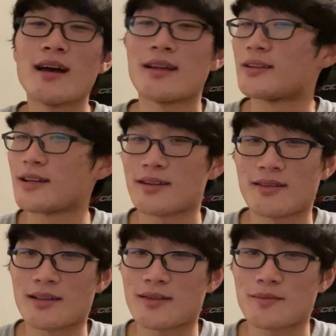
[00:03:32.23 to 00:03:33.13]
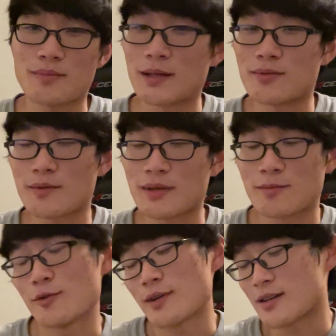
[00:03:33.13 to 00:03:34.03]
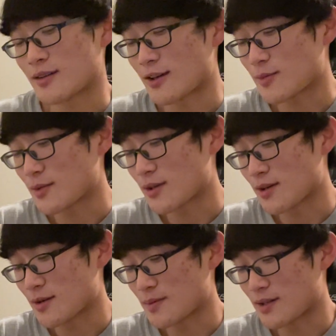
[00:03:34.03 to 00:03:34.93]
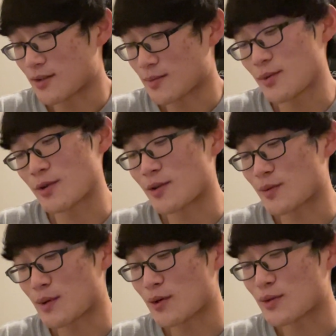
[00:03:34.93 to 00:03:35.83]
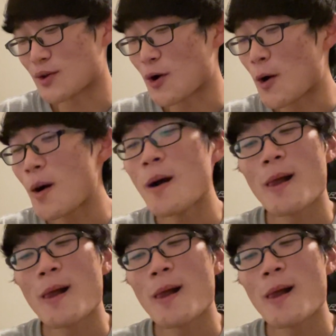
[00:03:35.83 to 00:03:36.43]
and yeah, like some people recognize me because of Twitter as well. So